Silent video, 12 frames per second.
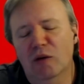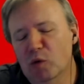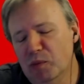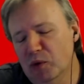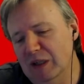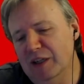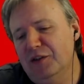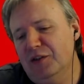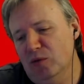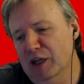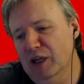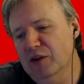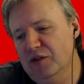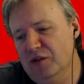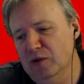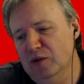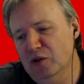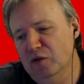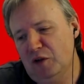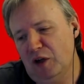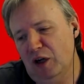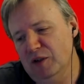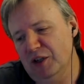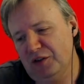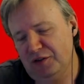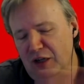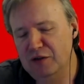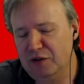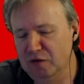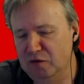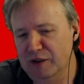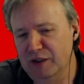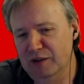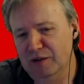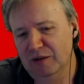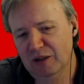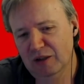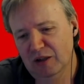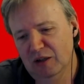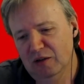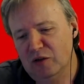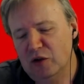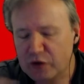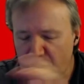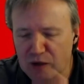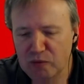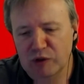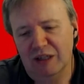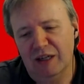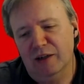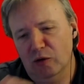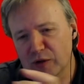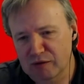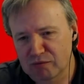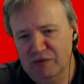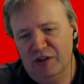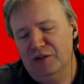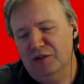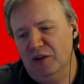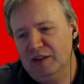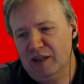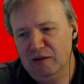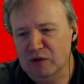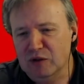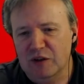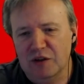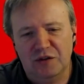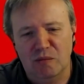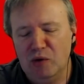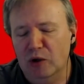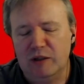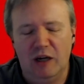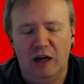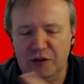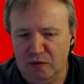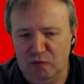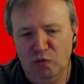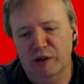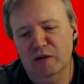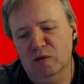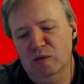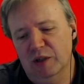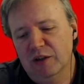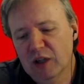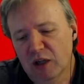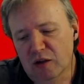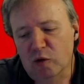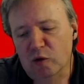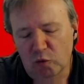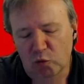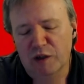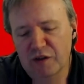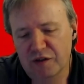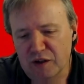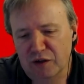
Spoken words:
and we'll put links around it too. You've covered extensively your time with Lego and things like that, and you know, there's some podcasts and whatever. But one of the